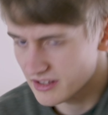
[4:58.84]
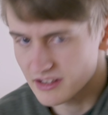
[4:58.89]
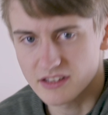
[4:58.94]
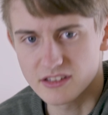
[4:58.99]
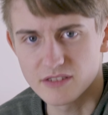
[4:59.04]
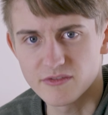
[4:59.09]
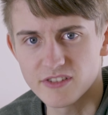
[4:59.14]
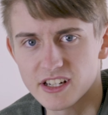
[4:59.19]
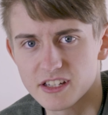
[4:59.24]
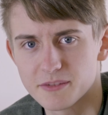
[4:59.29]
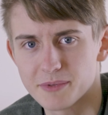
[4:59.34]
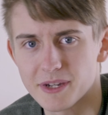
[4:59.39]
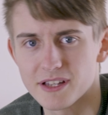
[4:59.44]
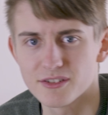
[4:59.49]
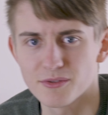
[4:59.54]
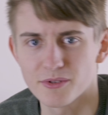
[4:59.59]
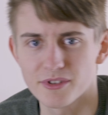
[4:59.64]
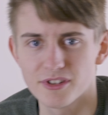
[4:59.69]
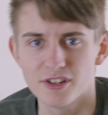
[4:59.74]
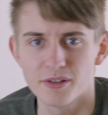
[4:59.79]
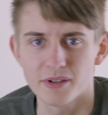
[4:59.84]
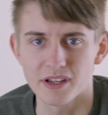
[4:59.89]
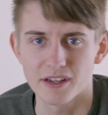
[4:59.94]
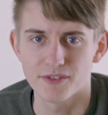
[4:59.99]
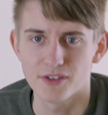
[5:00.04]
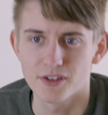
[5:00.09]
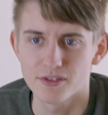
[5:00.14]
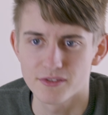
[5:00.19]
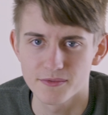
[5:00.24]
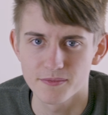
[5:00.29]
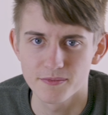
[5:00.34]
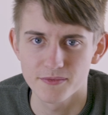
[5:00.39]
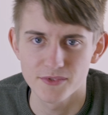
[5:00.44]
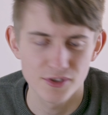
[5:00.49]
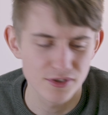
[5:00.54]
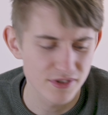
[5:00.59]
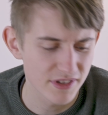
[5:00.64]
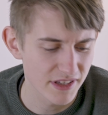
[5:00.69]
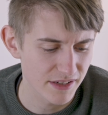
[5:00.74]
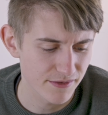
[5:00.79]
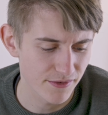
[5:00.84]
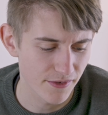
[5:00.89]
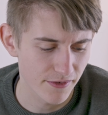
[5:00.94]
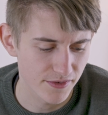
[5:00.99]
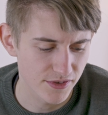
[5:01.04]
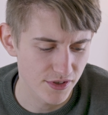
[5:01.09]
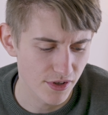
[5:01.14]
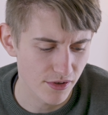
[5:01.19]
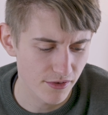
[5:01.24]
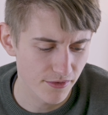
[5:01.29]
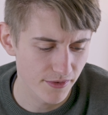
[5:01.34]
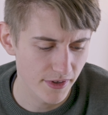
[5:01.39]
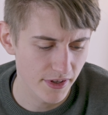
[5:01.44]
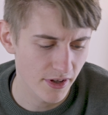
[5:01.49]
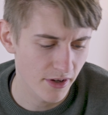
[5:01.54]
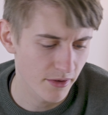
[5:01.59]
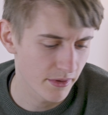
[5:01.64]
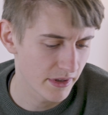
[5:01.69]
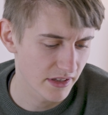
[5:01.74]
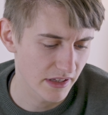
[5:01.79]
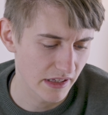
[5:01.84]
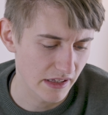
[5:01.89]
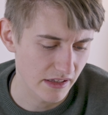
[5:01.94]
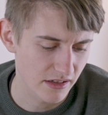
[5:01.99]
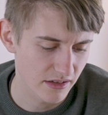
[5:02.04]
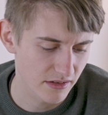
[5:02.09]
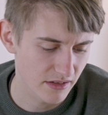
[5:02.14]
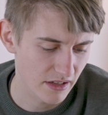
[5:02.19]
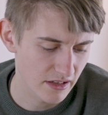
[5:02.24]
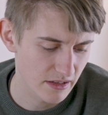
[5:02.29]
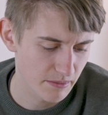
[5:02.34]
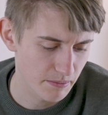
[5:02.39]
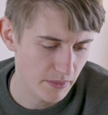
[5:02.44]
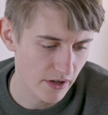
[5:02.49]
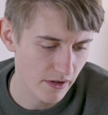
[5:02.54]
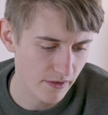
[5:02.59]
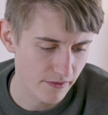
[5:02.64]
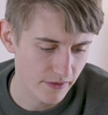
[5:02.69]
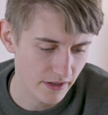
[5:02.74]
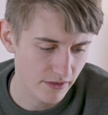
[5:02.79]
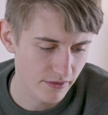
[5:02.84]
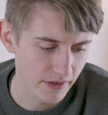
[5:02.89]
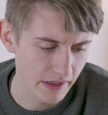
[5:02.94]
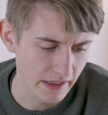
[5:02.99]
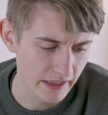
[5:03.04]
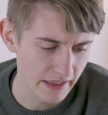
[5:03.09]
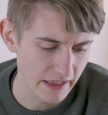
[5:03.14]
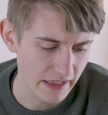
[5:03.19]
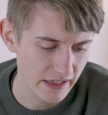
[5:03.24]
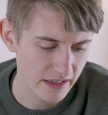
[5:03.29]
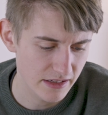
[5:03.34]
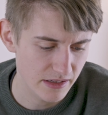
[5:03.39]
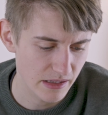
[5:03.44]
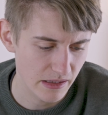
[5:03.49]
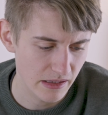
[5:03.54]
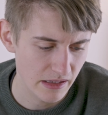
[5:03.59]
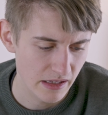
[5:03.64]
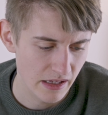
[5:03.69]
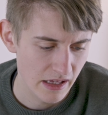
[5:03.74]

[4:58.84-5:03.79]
it really depends on what you're doing. If you're using this for photography though, it's perfect really. It's